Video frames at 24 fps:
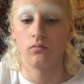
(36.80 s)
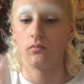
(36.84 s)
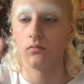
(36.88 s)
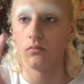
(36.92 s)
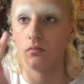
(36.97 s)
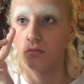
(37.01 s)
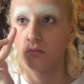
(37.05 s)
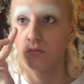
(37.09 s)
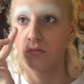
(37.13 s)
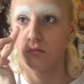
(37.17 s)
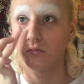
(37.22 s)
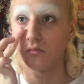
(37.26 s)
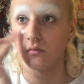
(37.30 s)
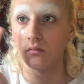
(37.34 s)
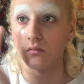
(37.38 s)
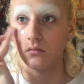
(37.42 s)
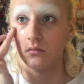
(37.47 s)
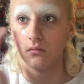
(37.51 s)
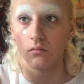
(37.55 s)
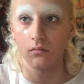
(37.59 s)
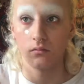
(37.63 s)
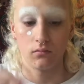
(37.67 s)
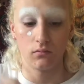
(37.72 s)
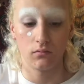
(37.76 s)
over my
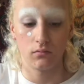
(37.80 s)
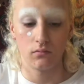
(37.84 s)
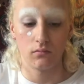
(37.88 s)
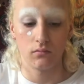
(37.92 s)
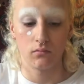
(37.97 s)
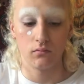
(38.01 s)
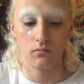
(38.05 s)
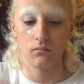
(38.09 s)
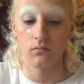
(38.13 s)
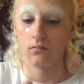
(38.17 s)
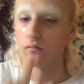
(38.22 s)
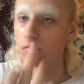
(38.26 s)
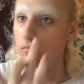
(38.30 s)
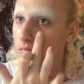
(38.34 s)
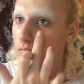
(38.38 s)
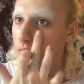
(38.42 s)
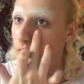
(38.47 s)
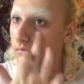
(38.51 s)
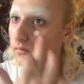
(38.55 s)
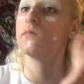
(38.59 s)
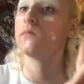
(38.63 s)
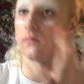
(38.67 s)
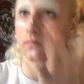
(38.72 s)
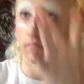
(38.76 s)
eyebrows.
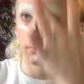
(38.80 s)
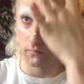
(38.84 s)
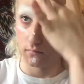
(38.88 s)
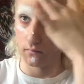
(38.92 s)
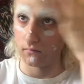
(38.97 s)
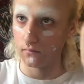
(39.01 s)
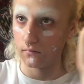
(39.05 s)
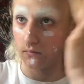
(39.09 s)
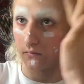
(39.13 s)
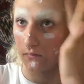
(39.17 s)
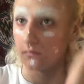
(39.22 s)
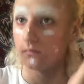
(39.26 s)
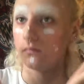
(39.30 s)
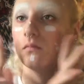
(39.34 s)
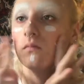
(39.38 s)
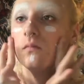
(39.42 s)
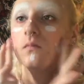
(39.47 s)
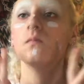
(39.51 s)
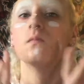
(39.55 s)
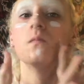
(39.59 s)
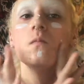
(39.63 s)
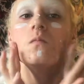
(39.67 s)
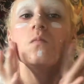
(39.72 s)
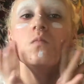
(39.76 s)

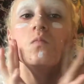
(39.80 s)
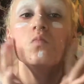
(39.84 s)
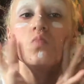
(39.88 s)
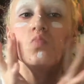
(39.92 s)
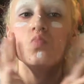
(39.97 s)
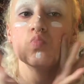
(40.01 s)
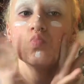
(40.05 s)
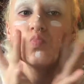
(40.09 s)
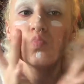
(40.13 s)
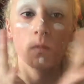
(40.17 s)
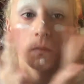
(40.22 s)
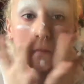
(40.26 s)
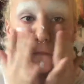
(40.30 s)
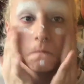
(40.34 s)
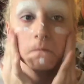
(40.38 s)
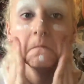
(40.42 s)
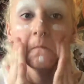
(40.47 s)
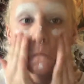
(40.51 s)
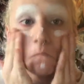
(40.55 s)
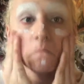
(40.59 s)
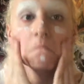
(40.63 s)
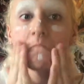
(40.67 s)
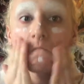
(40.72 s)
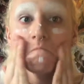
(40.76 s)
Usually it is an
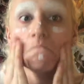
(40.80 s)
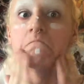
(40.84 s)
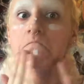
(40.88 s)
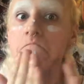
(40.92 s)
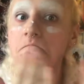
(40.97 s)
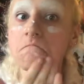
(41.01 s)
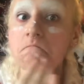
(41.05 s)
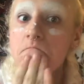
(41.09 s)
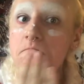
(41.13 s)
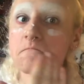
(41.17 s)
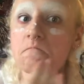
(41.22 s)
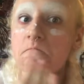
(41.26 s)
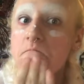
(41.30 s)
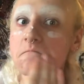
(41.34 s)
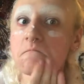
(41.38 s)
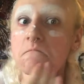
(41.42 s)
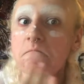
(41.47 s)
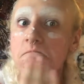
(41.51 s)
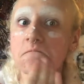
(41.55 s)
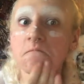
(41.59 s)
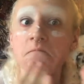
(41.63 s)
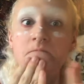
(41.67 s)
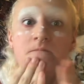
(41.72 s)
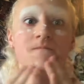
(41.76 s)
eyeshadow
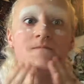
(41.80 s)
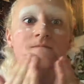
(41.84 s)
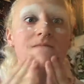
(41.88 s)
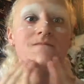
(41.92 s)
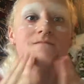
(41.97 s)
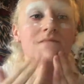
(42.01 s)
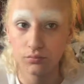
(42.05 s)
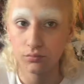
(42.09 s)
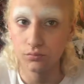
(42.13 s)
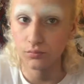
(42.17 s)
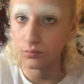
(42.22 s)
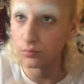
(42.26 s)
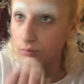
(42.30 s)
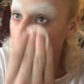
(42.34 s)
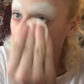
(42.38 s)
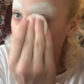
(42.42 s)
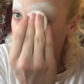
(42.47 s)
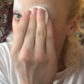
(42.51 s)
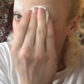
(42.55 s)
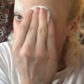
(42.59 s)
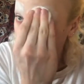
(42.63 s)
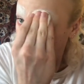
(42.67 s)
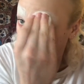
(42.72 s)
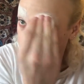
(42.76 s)
primer.
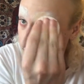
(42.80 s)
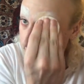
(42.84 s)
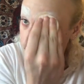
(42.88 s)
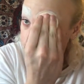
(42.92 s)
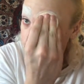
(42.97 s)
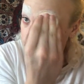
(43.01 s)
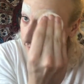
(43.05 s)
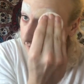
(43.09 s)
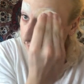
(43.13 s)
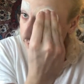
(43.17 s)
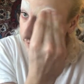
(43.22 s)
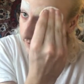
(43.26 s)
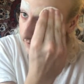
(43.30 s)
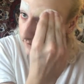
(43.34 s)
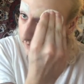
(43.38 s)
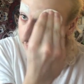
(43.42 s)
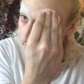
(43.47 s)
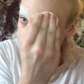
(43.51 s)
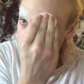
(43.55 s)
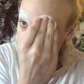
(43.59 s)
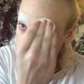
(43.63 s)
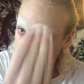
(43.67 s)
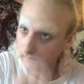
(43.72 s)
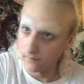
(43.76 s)
Speaking of
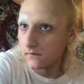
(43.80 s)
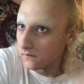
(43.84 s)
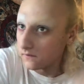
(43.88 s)
primer,